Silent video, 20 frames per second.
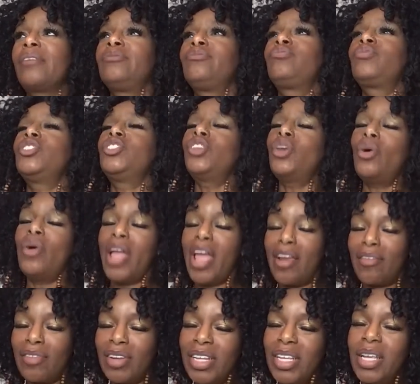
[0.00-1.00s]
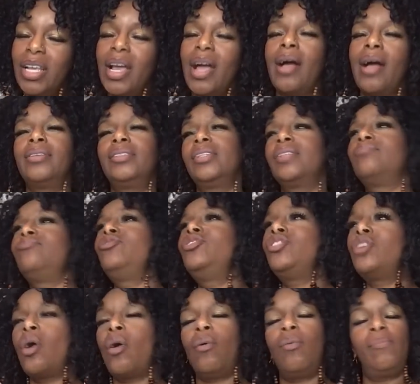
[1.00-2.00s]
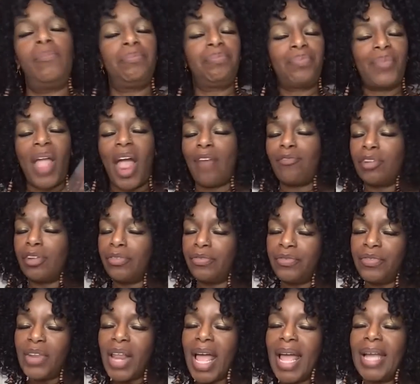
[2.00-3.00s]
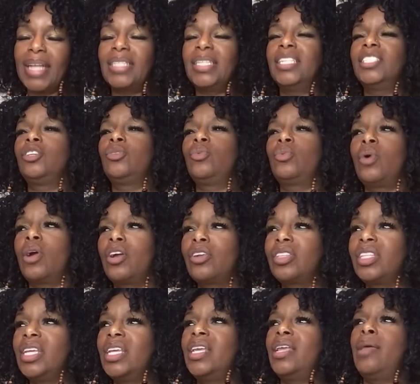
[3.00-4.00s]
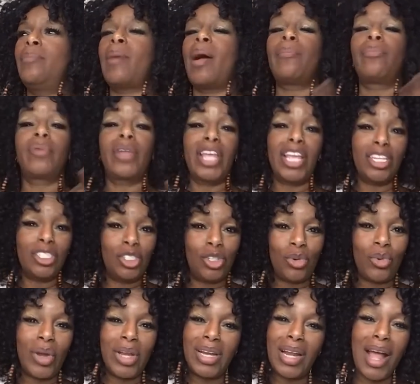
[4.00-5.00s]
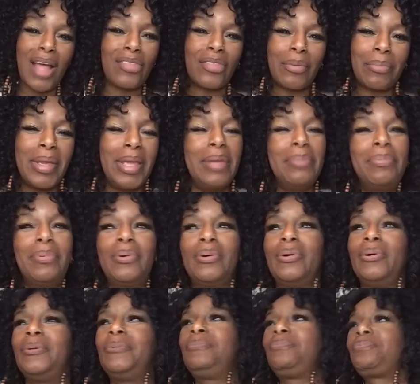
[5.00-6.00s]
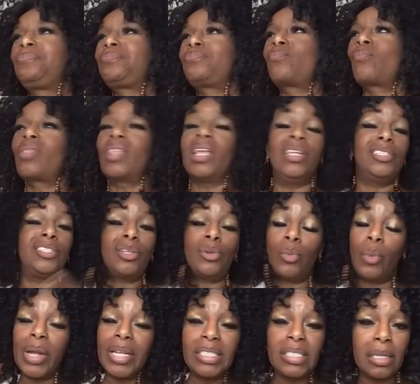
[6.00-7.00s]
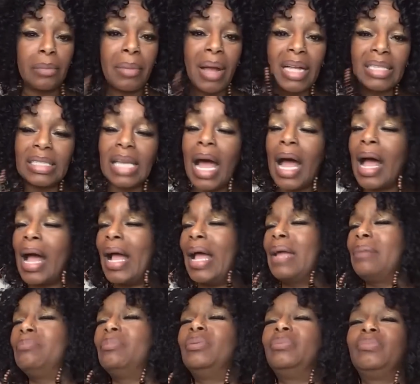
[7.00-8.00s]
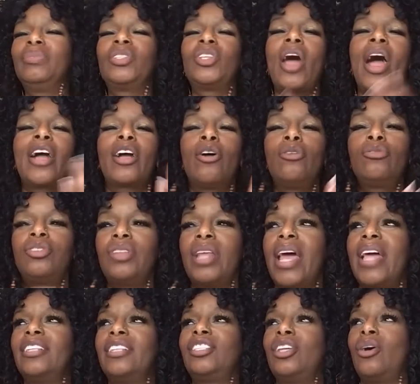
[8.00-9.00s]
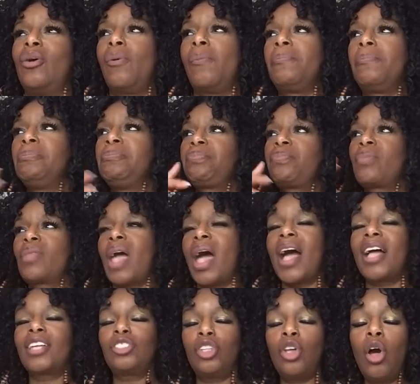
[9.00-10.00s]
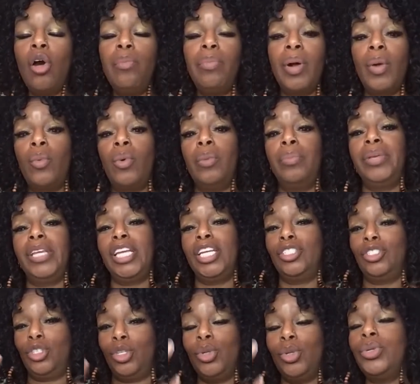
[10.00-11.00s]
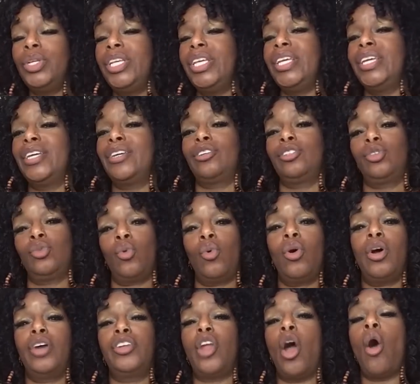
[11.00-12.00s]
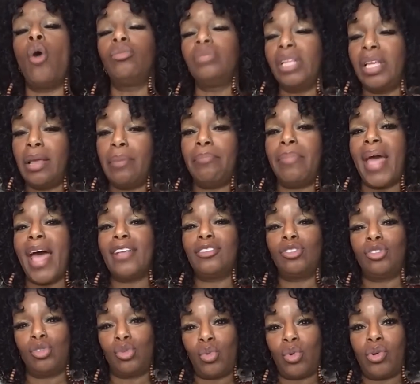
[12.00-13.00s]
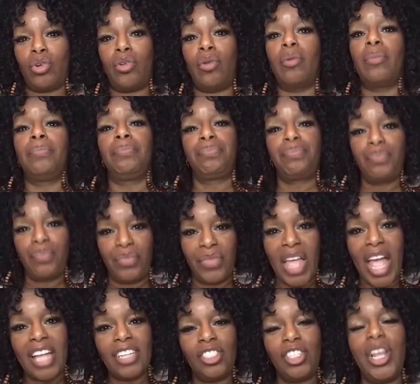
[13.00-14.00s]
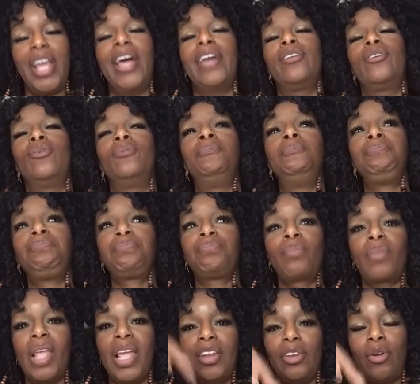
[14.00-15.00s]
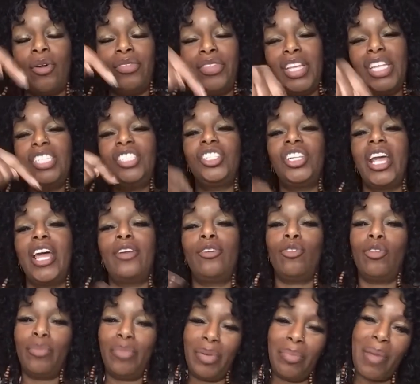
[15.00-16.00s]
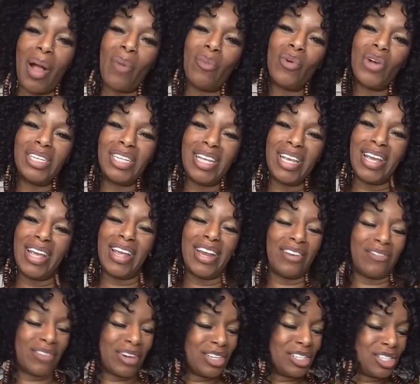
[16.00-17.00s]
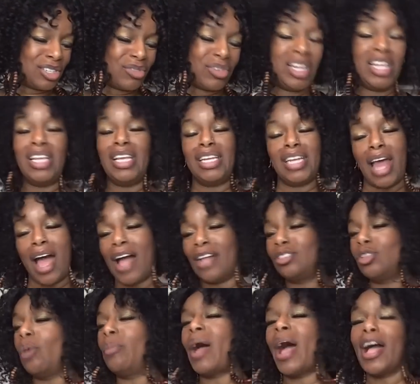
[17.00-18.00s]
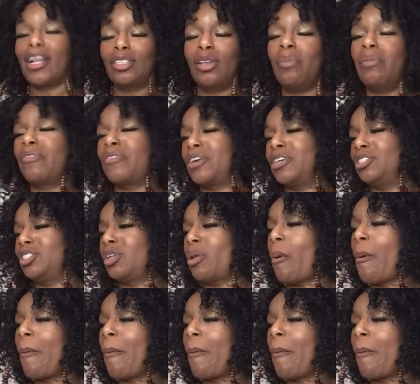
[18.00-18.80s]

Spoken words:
So every year, I reflect, is it worth it? Am I bringing joy to other people? Is it a waste of my time? So I go through that. So October will be 2 years on Only in Bazzle's World, that channel. And on this channel will be my 1 year anniversary in October 1st.